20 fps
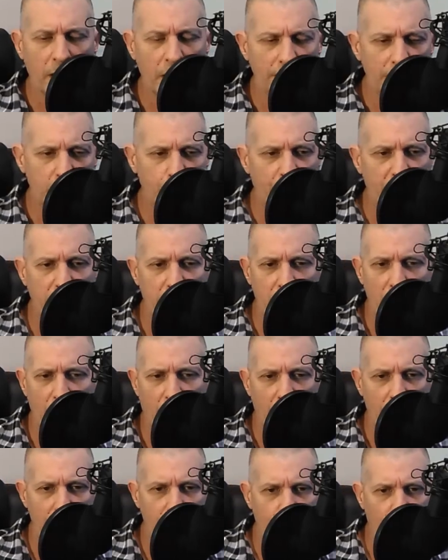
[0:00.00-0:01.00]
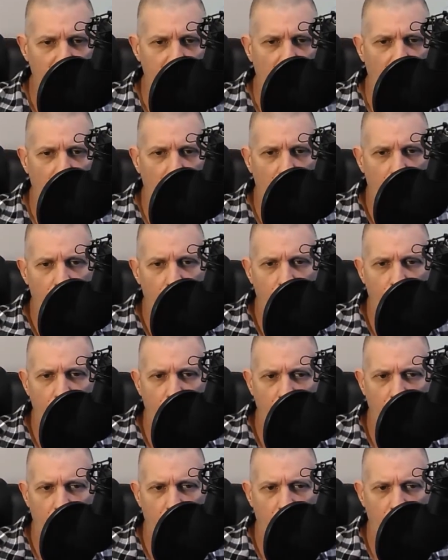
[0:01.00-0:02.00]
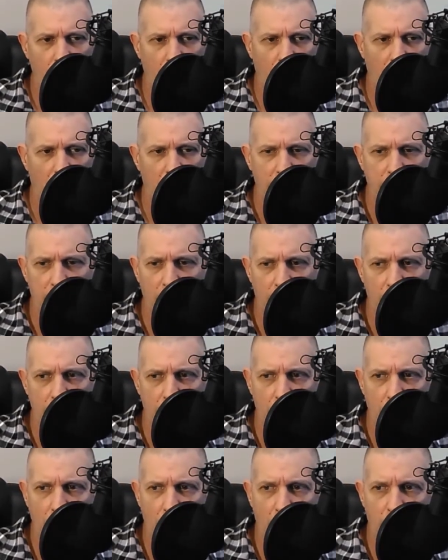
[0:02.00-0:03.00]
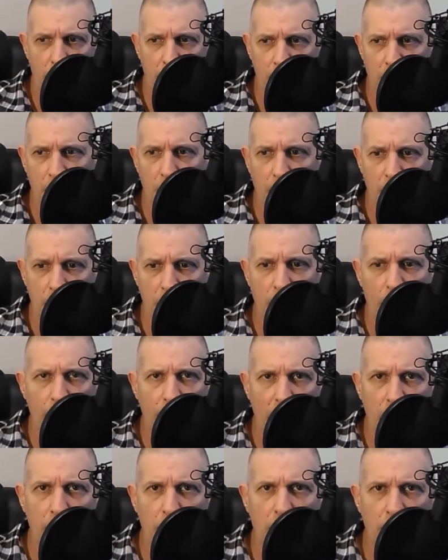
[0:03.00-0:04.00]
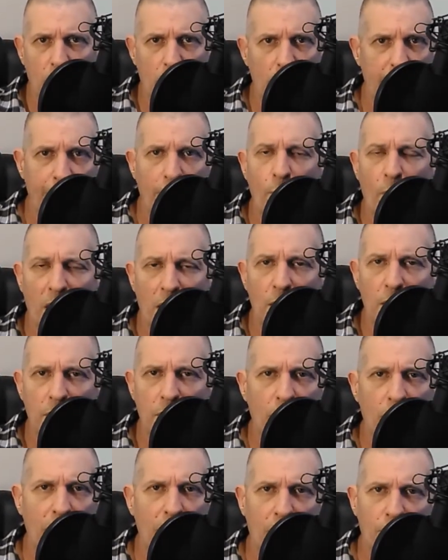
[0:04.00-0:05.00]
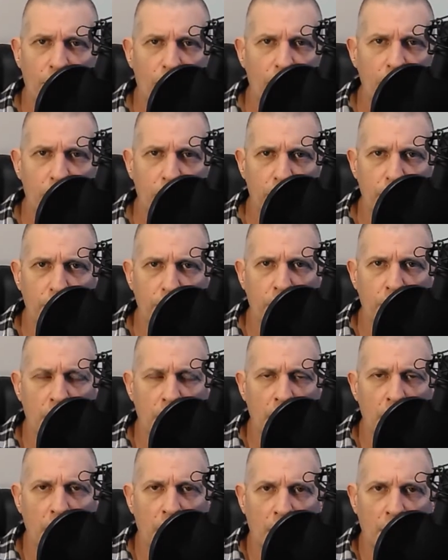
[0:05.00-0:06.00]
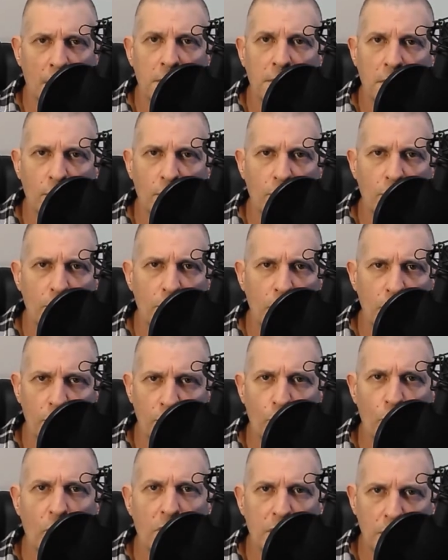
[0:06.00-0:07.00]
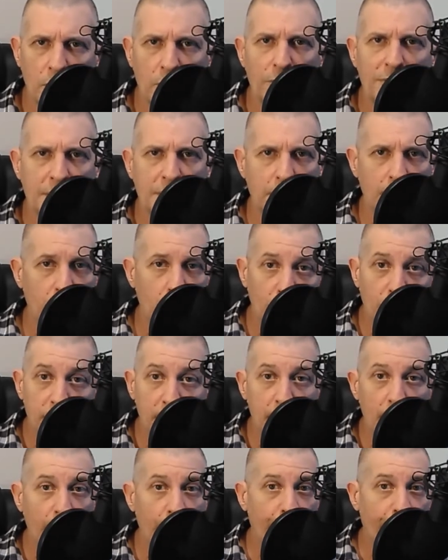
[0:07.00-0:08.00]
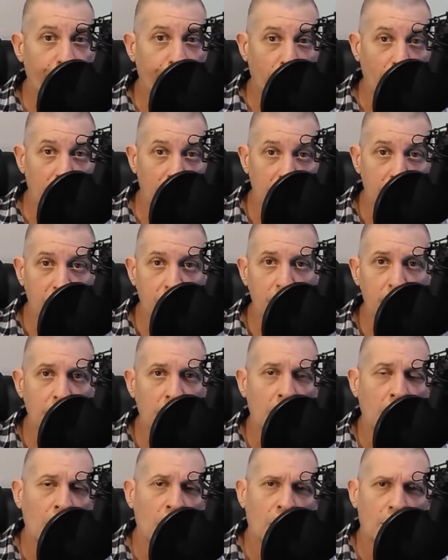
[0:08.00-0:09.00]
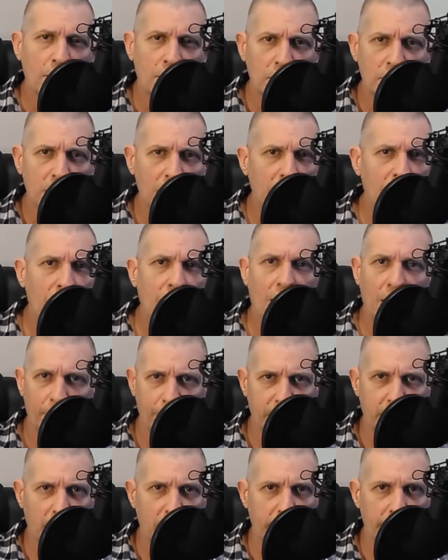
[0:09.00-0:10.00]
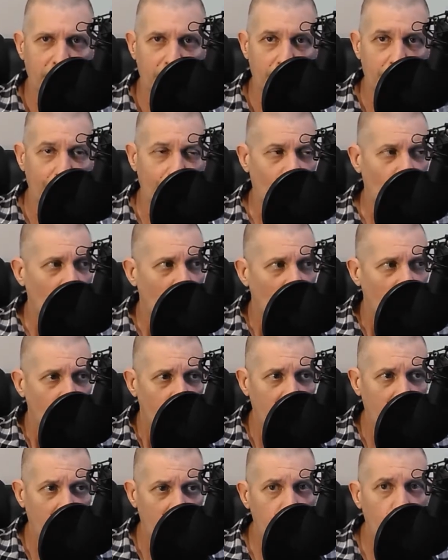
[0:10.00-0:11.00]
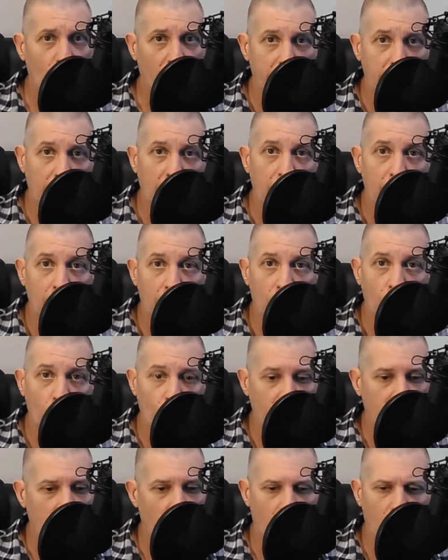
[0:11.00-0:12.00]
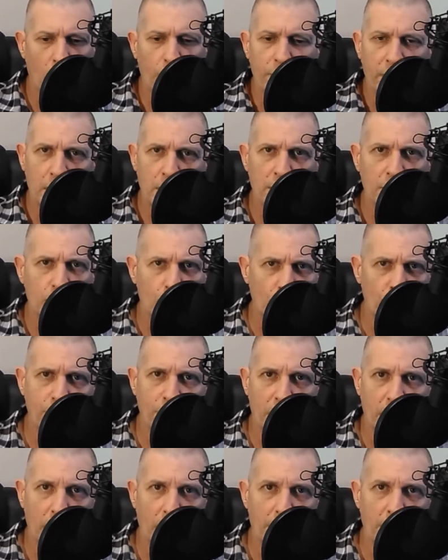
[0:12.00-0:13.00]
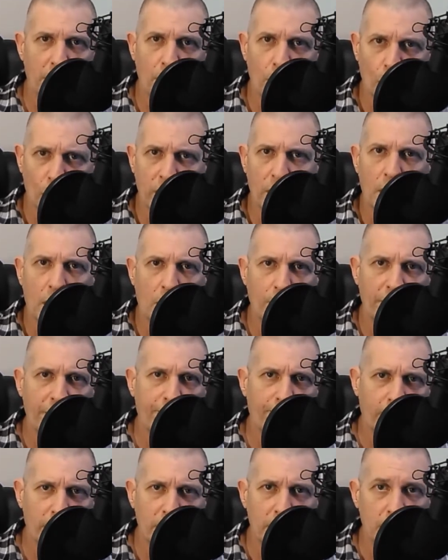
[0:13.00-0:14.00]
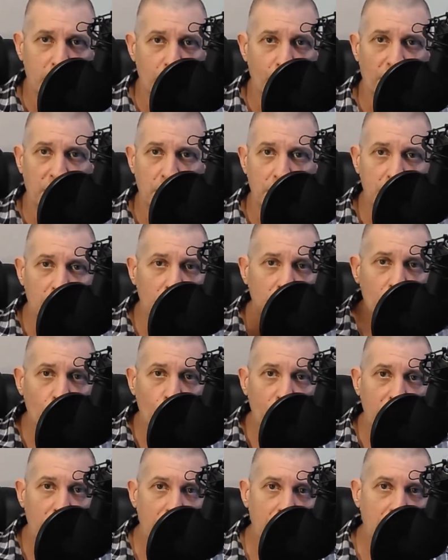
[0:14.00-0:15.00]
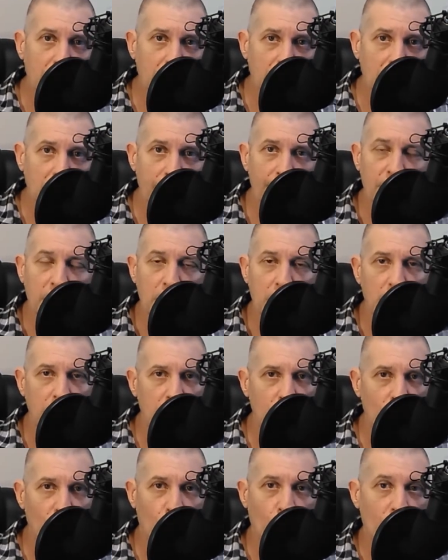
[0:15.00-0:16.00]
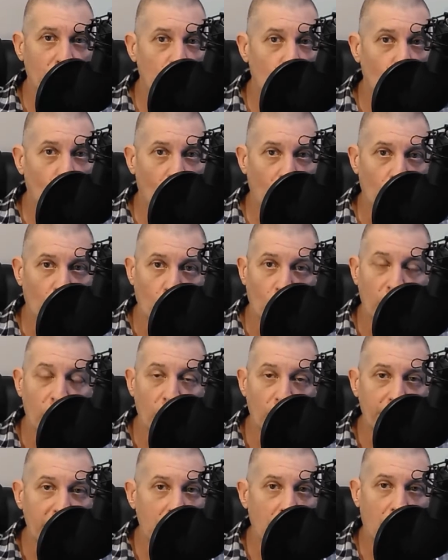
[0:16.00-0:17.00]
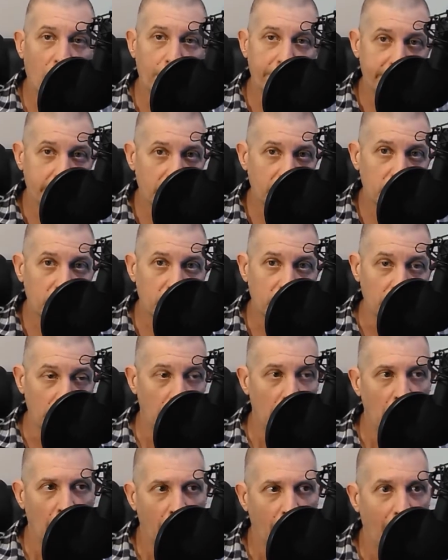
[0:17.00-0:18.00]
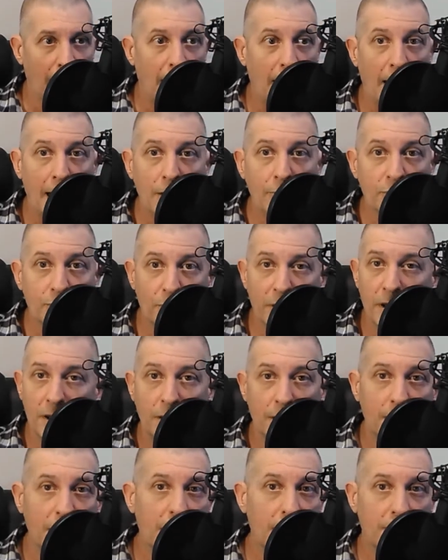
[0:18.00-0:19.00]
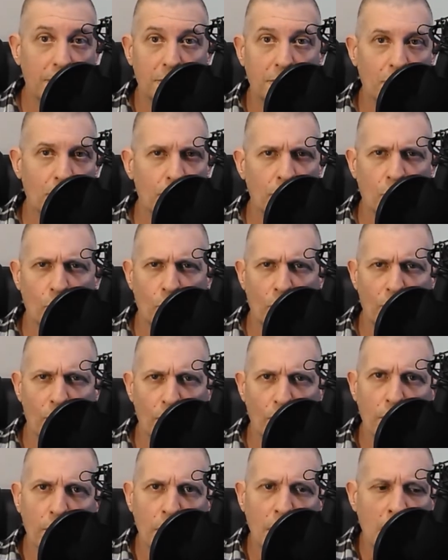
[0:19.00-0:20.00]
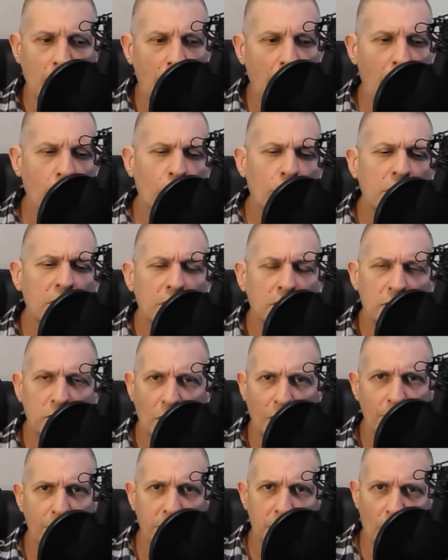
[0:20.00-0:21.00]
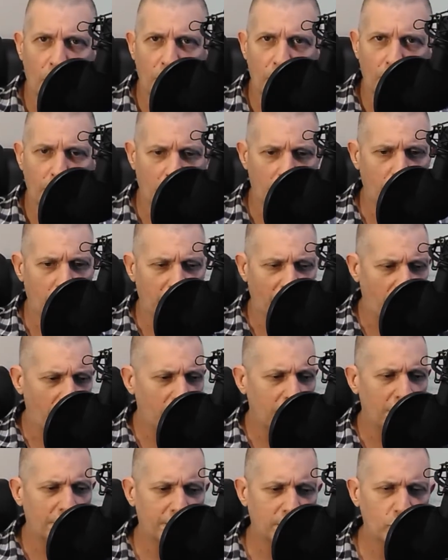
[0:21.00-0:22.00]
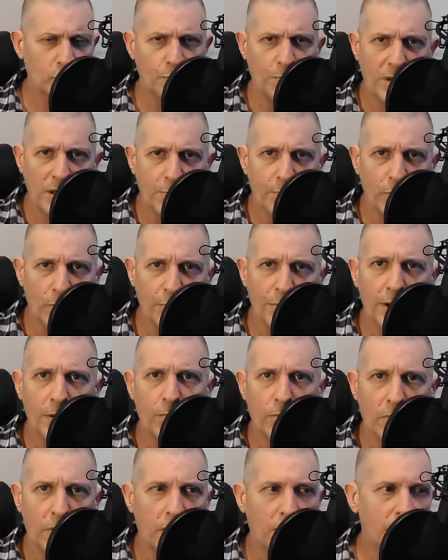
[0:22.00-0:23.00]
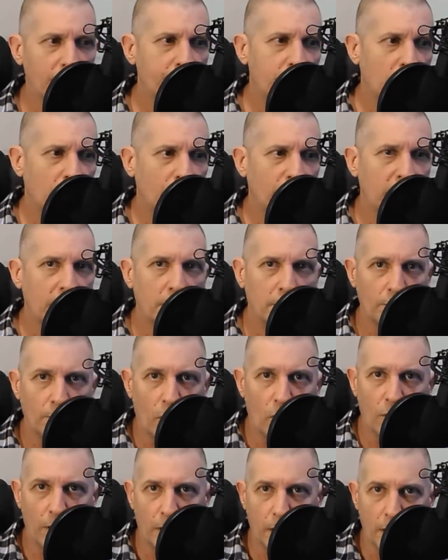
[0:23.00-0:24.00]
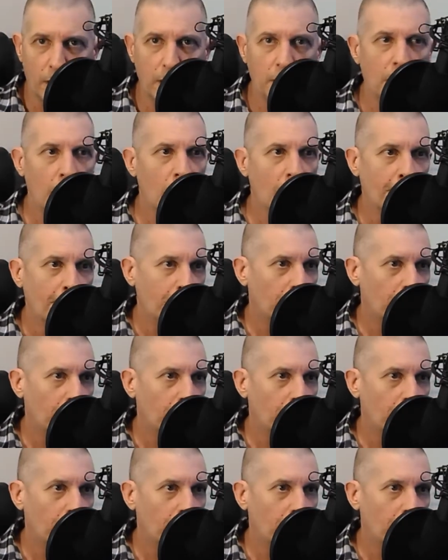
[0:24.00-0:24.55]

I gave a speech in college one time, and I said, look around. I told everybody, look around the room. What do you see? Do you see your friends or do you see your competition? Because right now we can all be in this room together and we can all be friends, but as soon as we leave and get into the real world, we're going to be competition. I was ready to get into the real world. I wanted to jumpstart on all of those people that were also in marketing